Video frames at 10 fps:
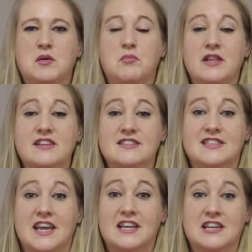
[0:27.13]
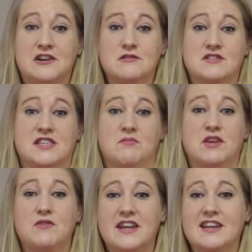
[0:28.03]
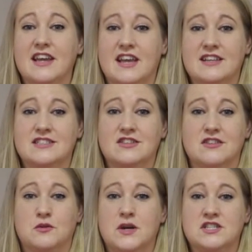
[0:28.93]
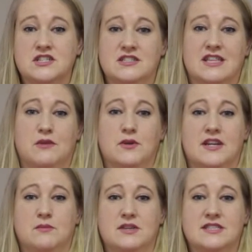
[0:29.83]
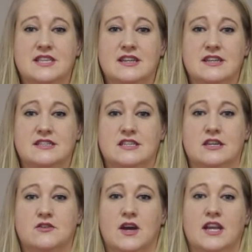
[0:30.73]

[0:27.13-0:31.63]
Please take notes and be ready to answer the questions that we're going to be sending to you,